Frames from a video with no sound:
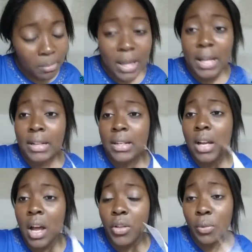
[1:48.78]
But
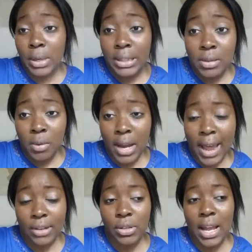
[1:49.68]
the reason why
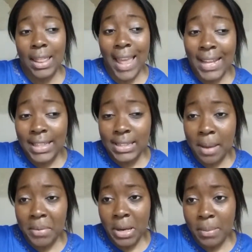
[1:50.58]
actually I like this
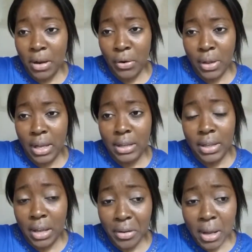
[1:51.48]
company better
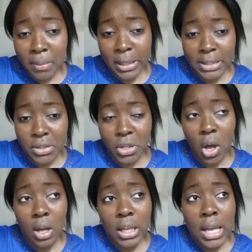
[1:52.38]
than the other company I
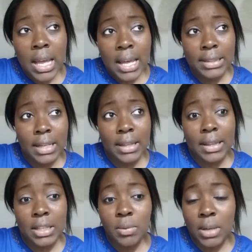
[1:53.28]
saw is
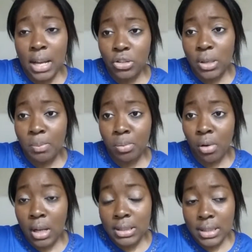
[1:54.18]
that this one actually
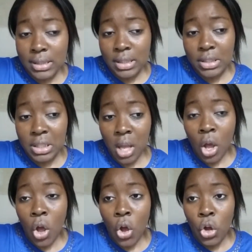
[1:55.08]
processes
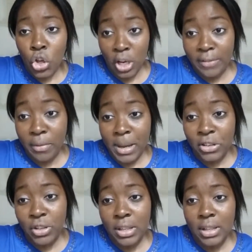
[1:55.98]
your
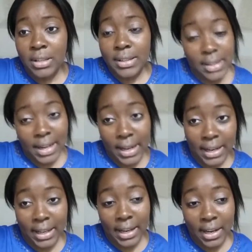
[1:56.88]
information the day
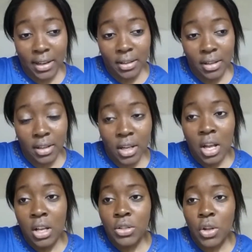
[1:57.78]
they get it.
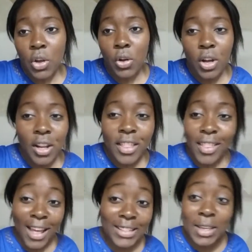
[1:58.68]
So
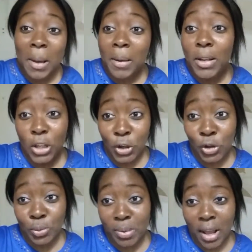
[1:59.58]
that's a
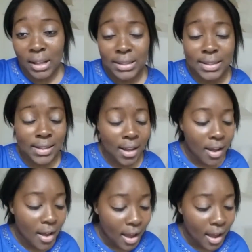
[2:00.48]
huge plus.